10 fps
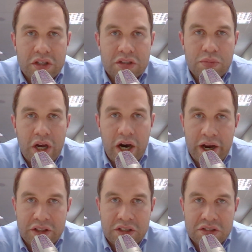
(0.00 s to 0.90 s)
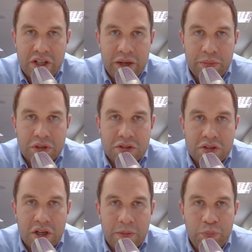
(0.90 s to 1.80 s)
is behind these statements.
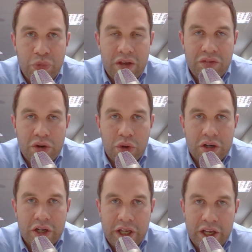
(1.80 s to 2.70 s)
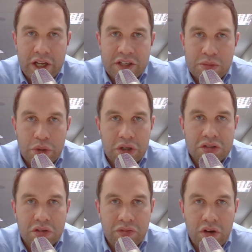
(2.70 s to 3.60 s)
Everyone, again, has a
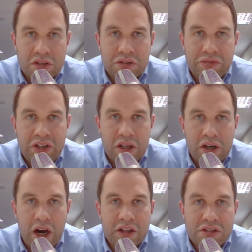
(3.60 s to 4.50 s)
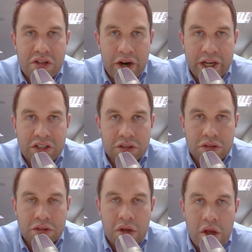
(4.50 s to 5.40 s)
personal philosophy that guides their
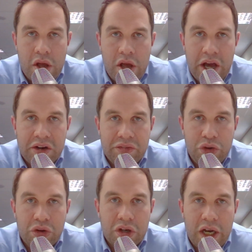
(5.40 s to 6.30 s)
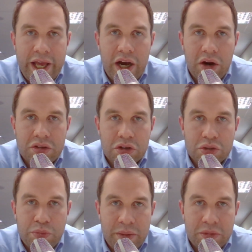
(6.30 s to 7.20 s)
actions. And if you can lay out
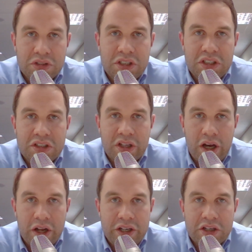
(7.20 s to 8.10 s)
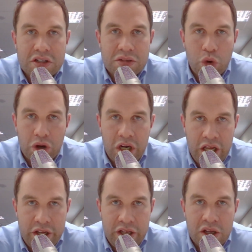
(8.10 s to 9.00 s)
those premises and ideas more
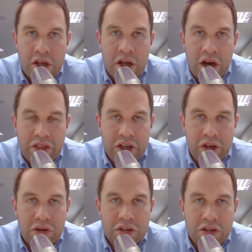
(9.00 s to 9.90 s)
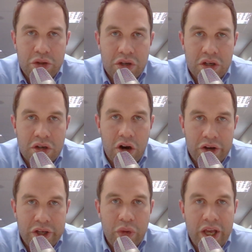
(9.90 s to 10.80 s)
clearly, I think you can
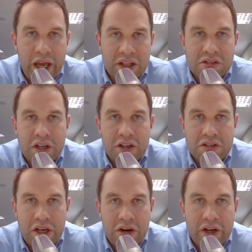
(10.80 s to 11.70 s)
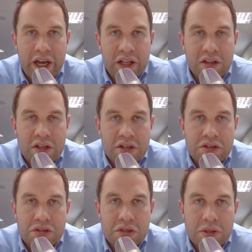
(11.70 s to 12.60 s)
argue against and interrogate
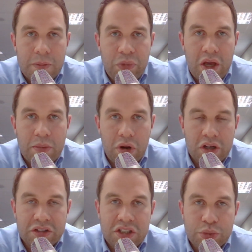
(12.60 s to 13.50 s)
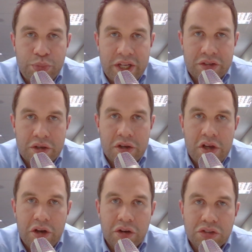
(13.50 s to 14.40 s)
these policies better,
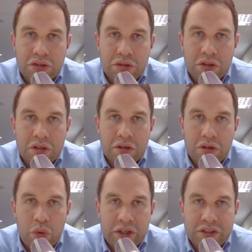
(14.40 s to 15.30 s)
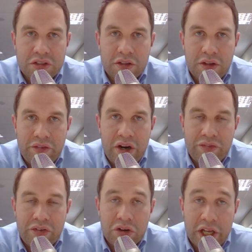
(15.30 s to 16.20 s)
because you can question the very
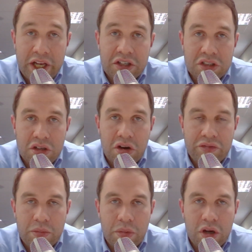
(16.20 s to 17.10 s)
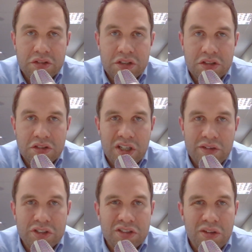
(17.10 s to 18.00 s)
foundation of the policies instead
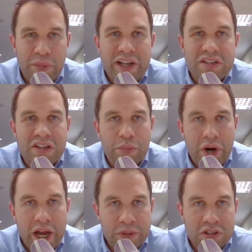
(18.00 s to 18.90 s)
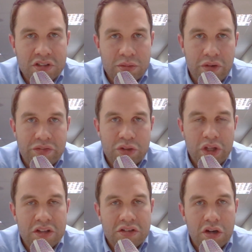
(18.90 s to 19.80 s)
of just debating the pragmatism of it,
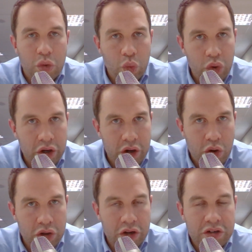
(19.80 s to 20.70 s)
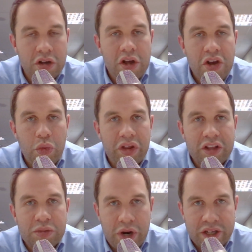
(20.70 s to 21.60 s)
whether it's going to work or not, whether
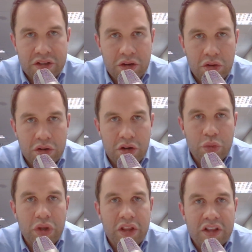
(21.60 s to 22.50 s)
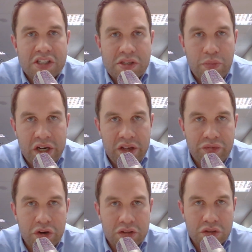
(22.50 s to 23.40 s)
it's practical or not, whether there's the money
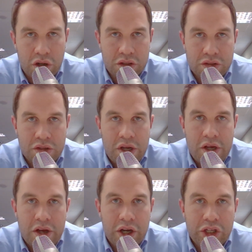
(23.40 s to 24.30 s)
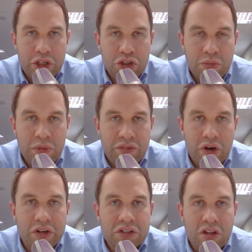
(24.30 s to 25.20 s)
for it or not. You should be
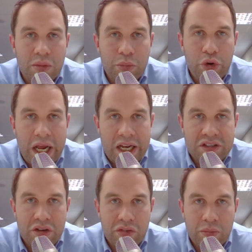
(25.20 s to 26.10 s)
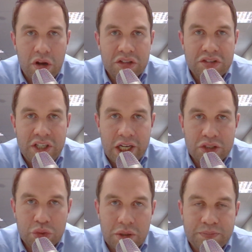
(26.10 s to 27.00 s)
focused on the morality of a policy
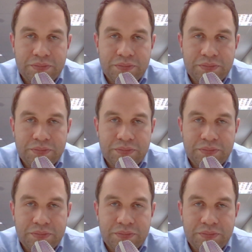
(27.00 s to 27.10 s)
as well.